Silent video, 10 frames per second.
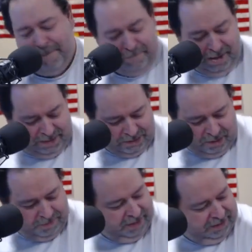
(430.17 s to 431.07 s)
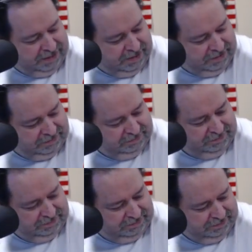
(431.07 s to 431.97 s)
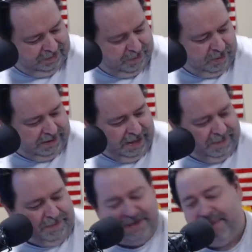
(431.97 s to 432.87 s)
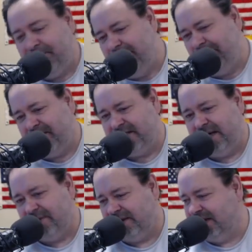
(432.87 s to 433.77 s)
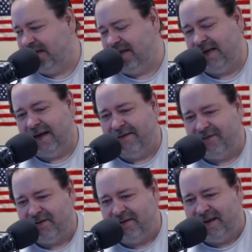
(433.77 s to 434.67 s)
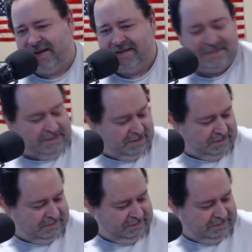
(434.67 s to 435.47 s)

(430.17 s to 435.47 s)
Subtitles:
But I told them, good morning, Debbie. Deeply appreciate what they did. They didn't have to do that. So,